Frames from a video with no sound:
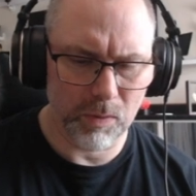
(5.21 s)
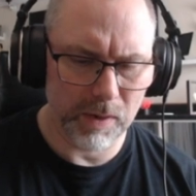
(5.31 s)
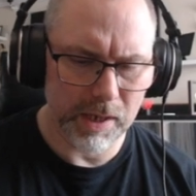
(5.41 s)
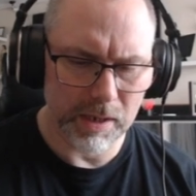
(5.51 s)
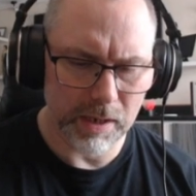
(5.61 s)

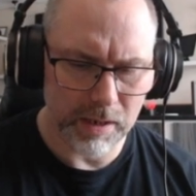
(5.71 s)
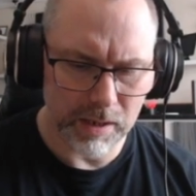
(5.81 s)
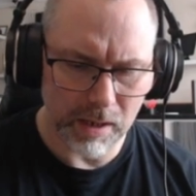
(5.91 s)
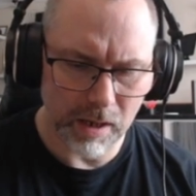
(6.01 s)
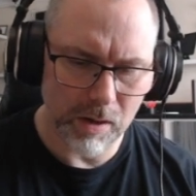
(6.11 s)
we're gonna
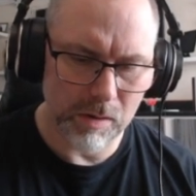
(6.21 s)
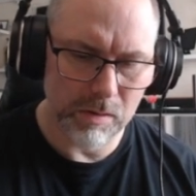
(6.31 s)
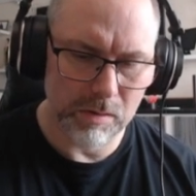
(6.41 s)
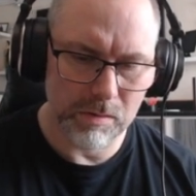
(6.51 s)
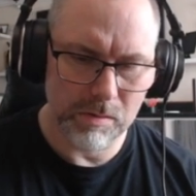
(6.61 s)

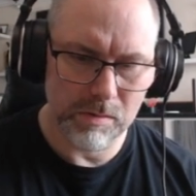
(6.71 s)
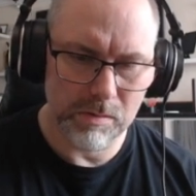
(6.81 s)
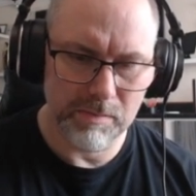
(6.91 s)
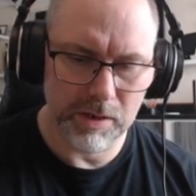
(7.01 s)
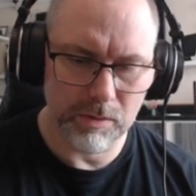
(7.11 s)

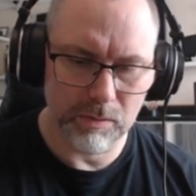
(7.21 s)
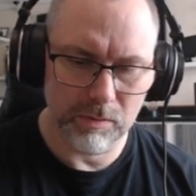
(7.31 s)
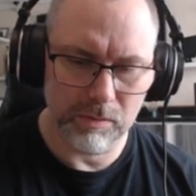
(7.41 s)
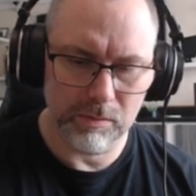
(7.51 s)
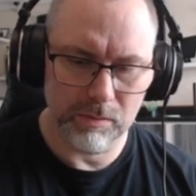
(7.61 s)
go
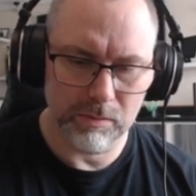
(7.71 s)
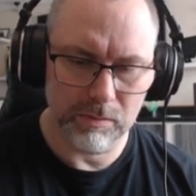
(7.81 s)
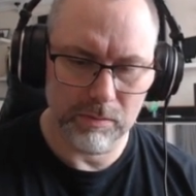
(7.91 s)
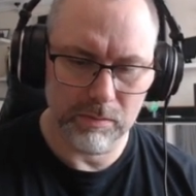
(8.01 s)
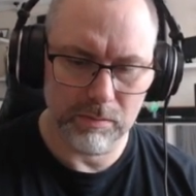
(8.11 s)

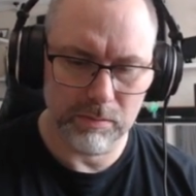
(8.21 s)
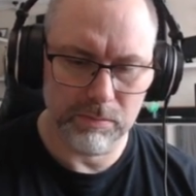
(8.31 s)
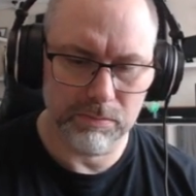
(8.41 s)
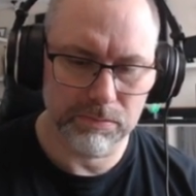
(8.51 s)
middle